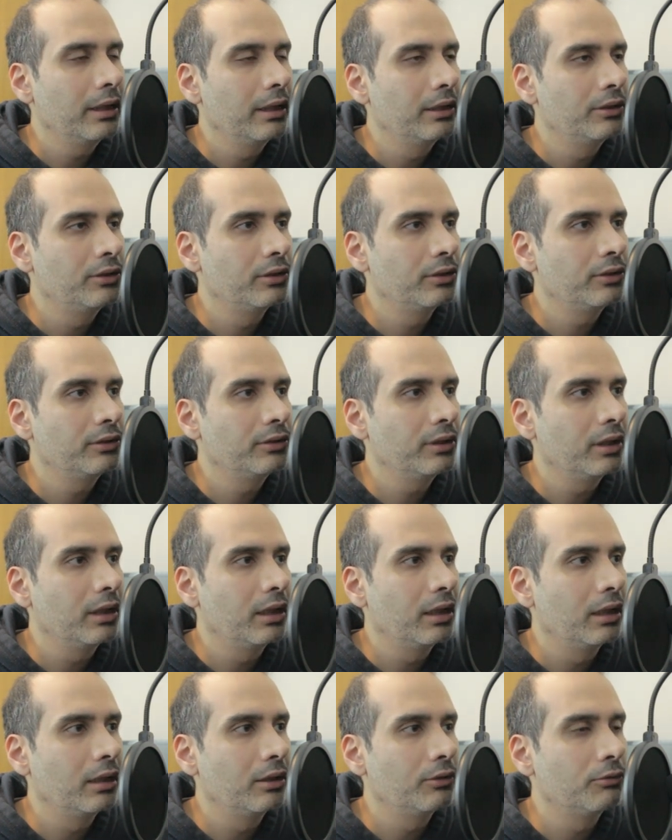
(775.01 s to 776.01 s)
It just
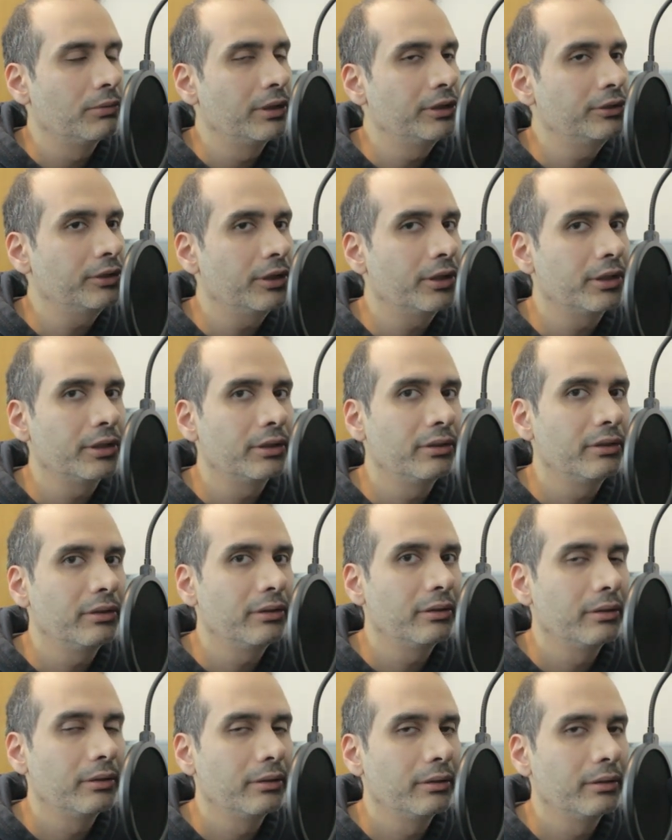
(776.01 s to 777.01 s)

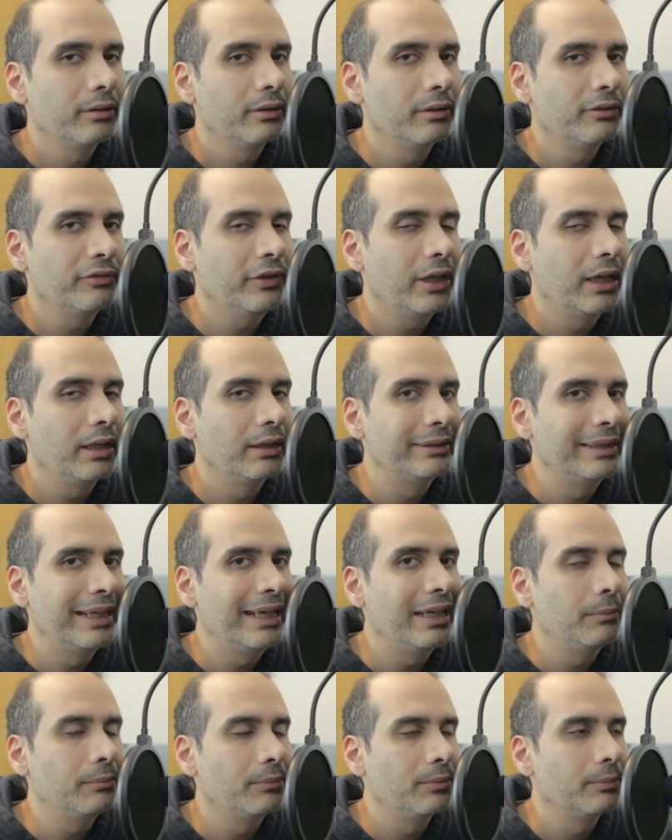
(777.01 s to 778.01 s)
returns the file
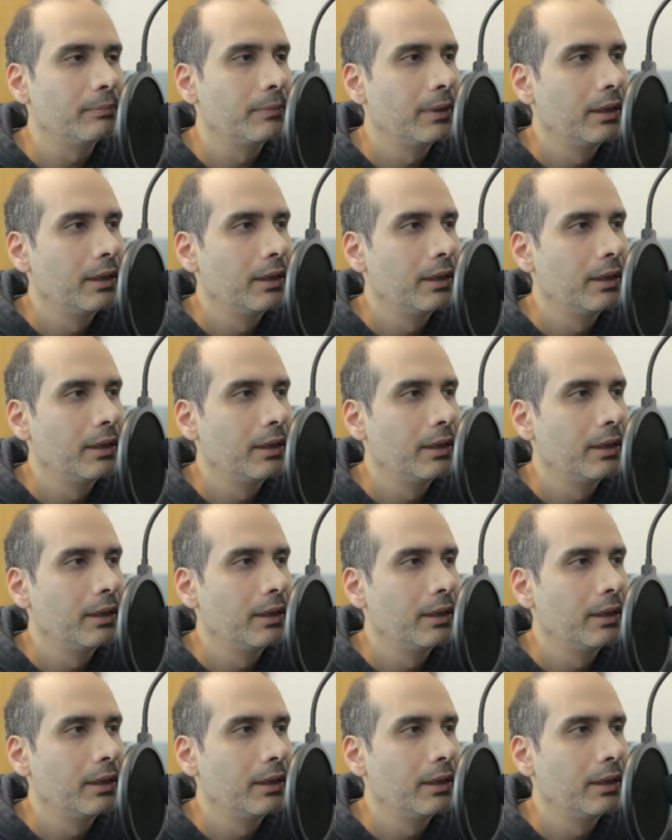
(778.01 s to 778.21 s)
name,